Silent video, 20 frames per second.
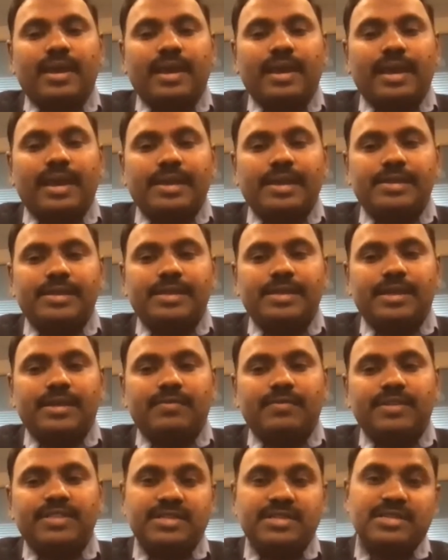And
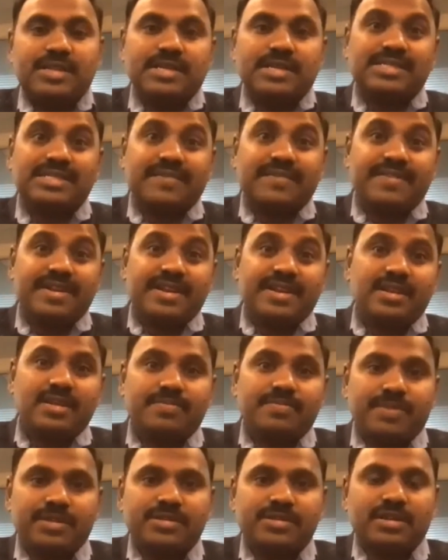uh, within that, seventy
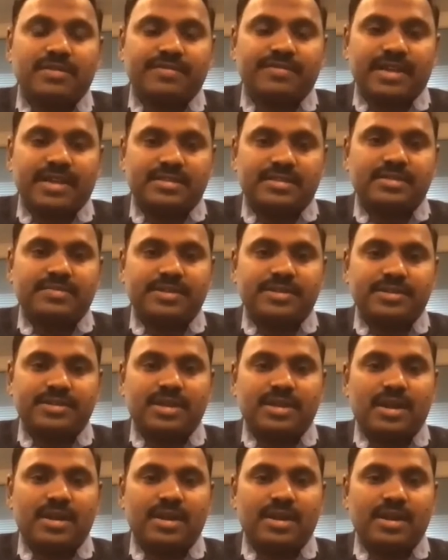percent of customers
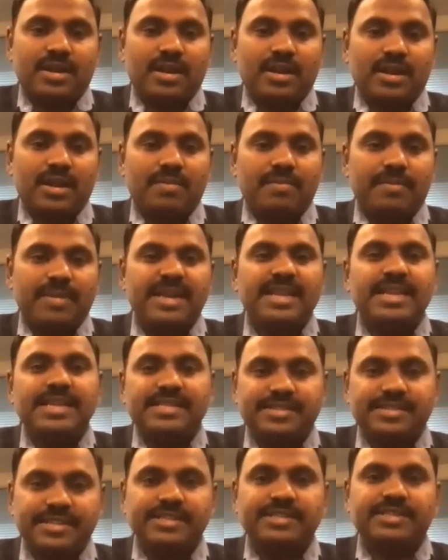are in uh, Middle
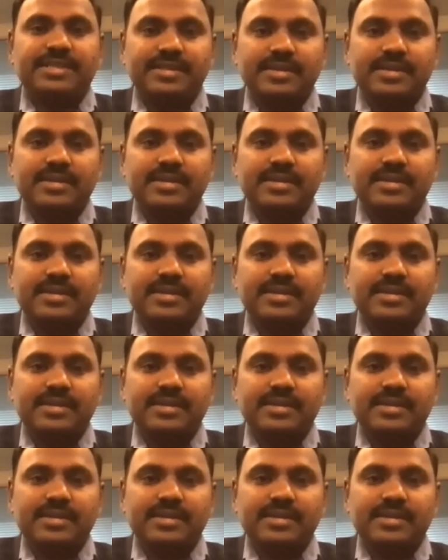East region,